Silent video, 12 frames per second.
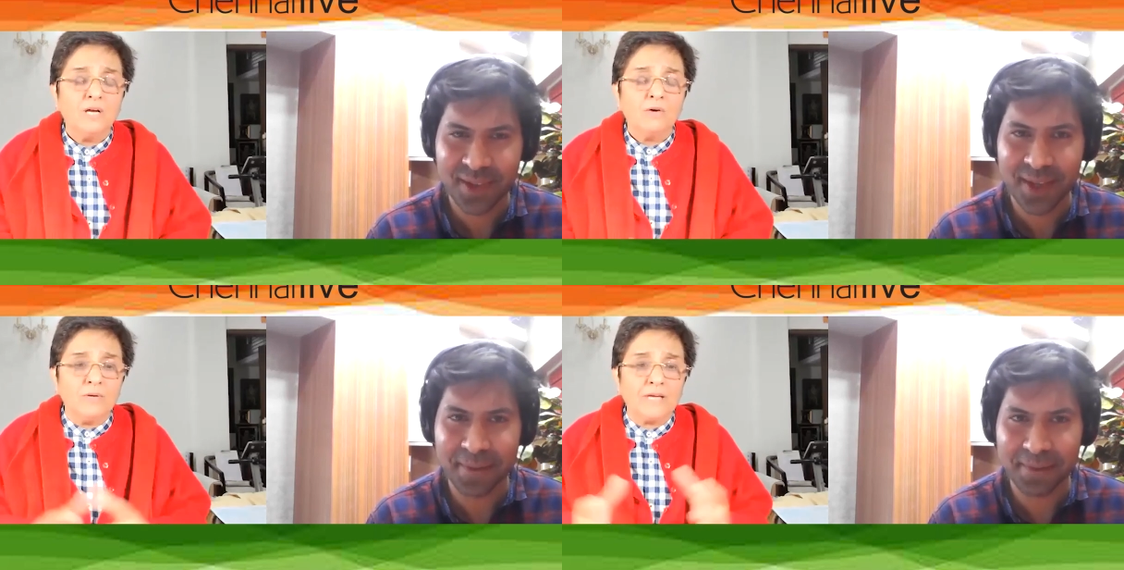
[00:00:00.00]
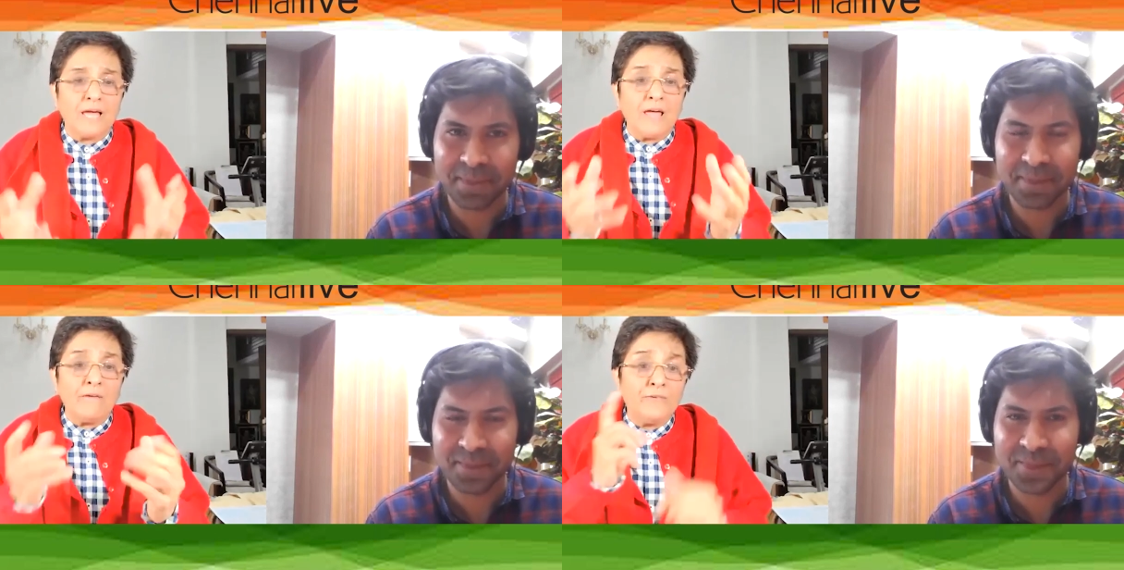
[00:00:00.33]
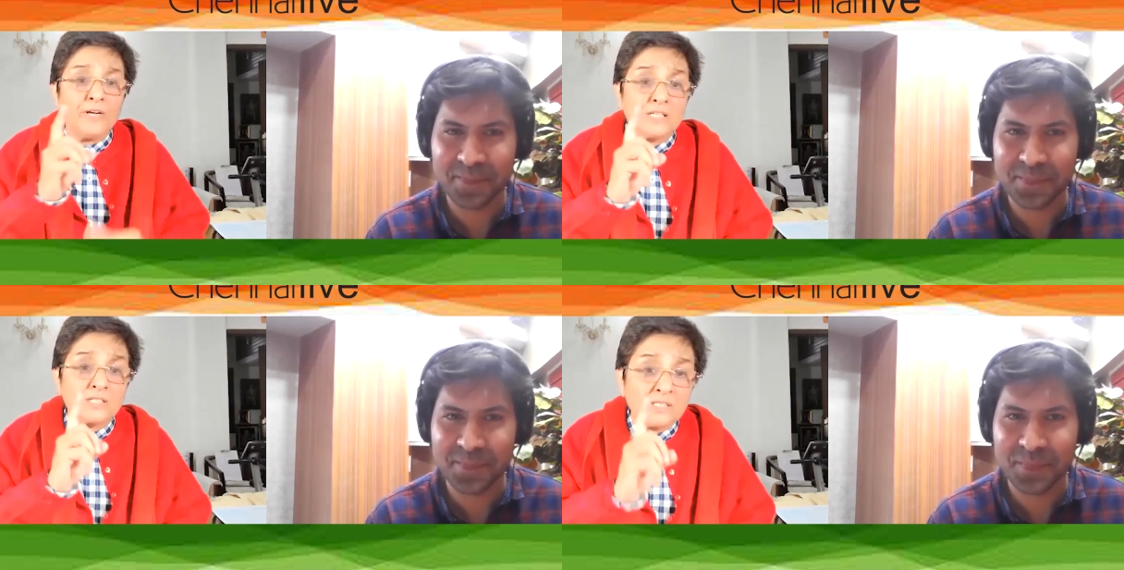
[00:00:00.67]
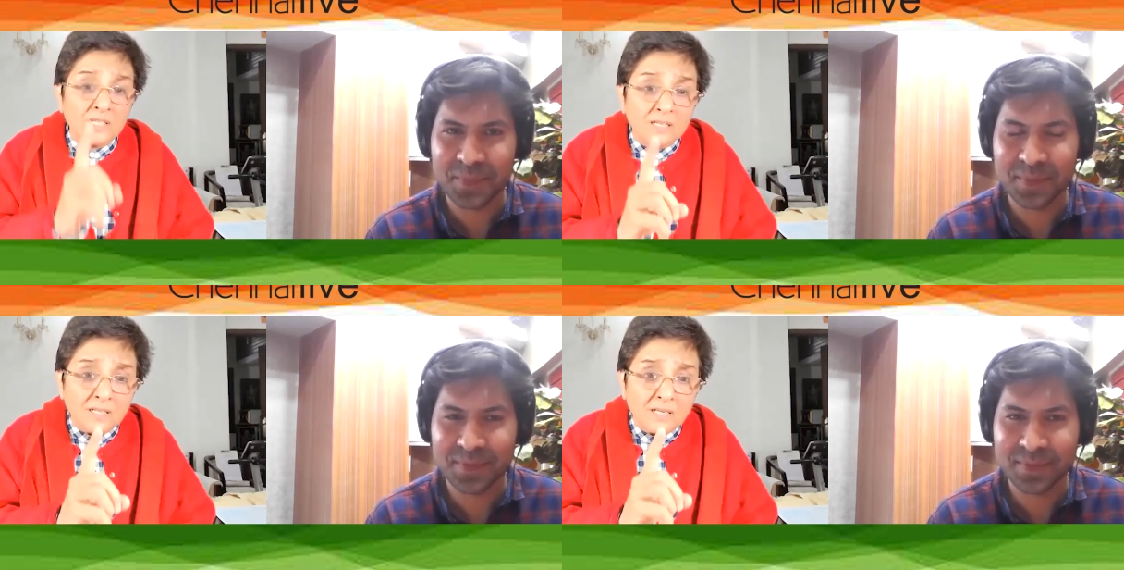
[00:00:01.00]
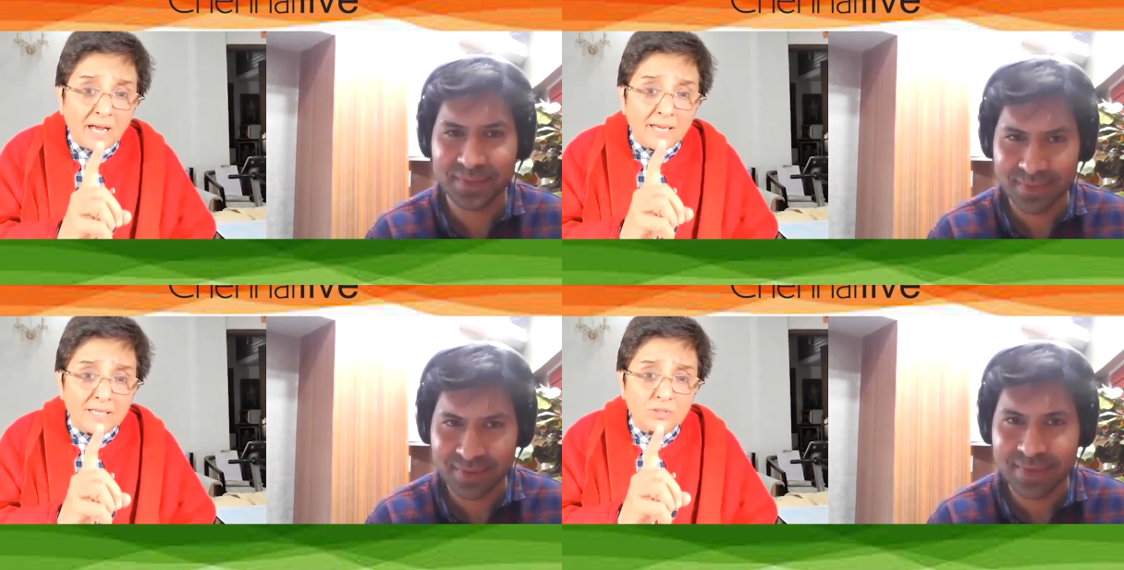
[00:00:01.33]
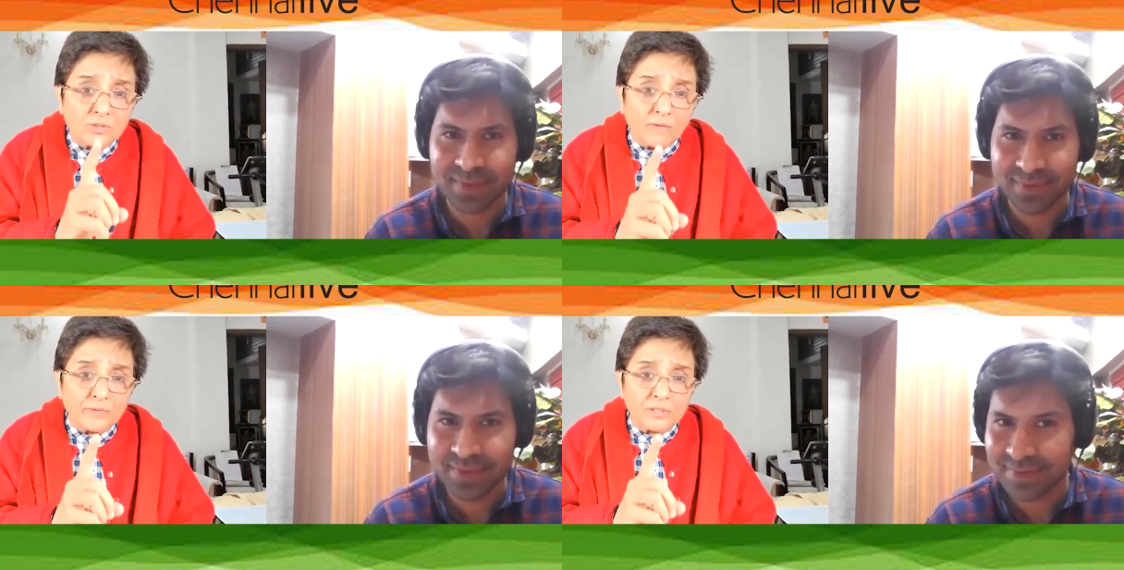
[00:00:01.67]
Speaker 1: We, every single IS
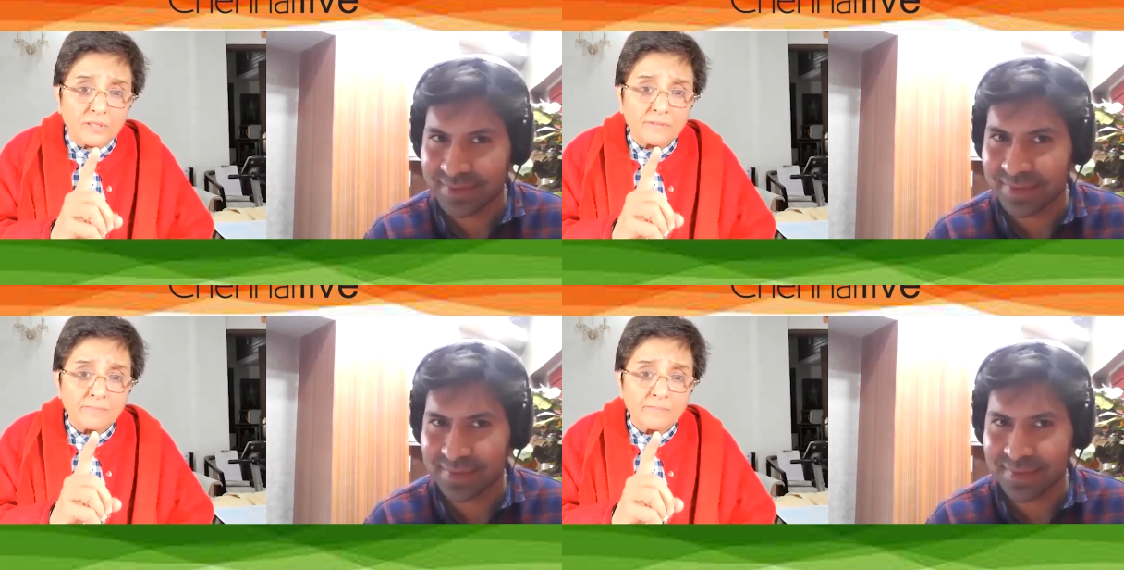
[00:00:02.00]
officer,